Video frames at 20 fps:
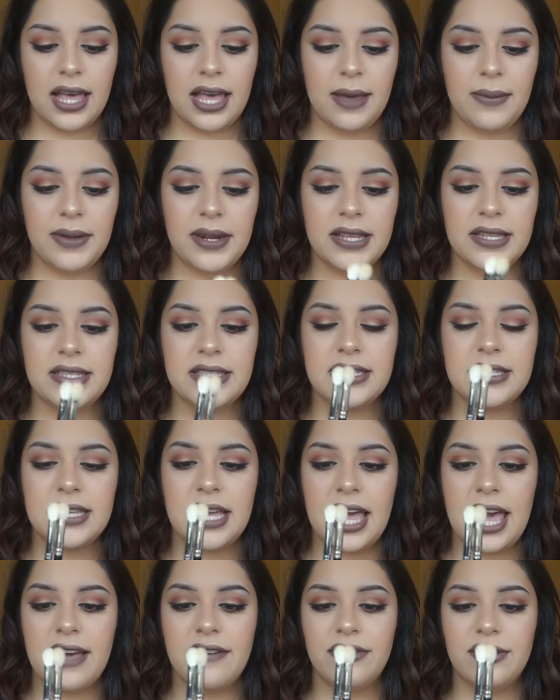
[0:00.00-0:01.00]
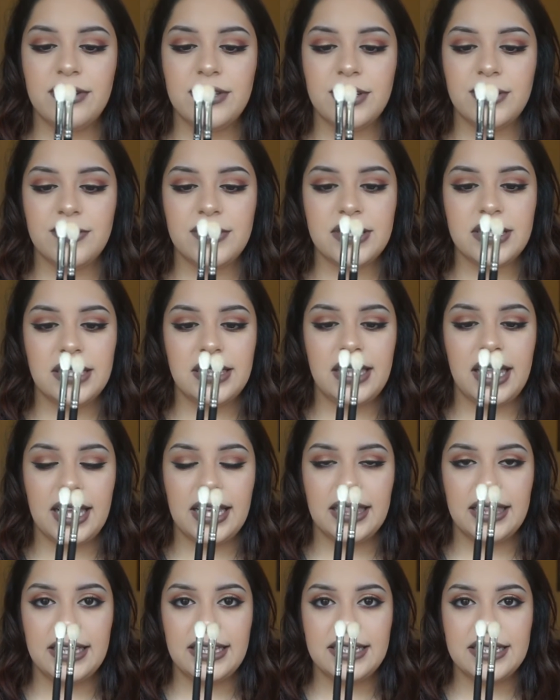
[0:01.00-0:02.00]
I mean, it's ever so
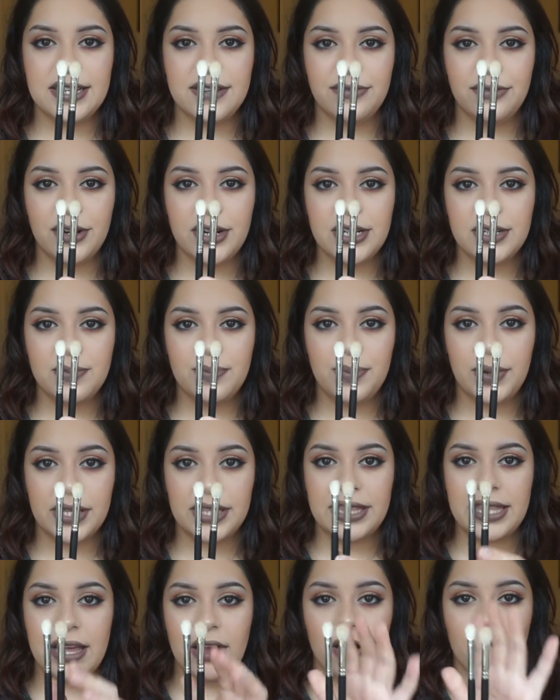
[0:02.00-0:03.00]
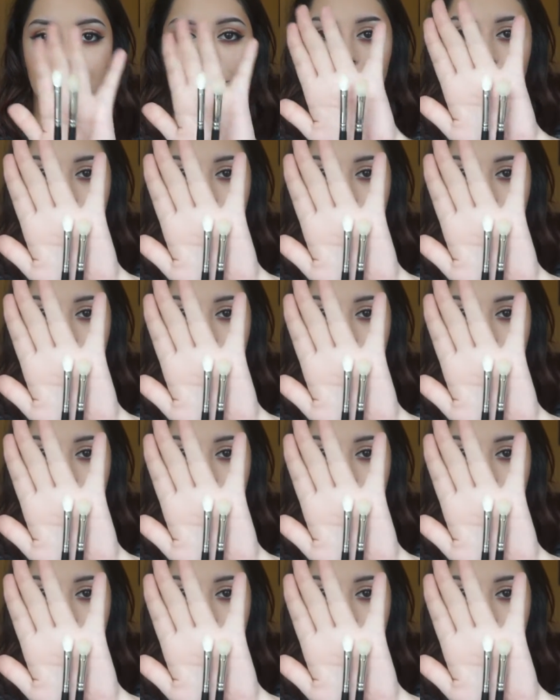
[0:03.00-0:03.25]
slightly different, but they are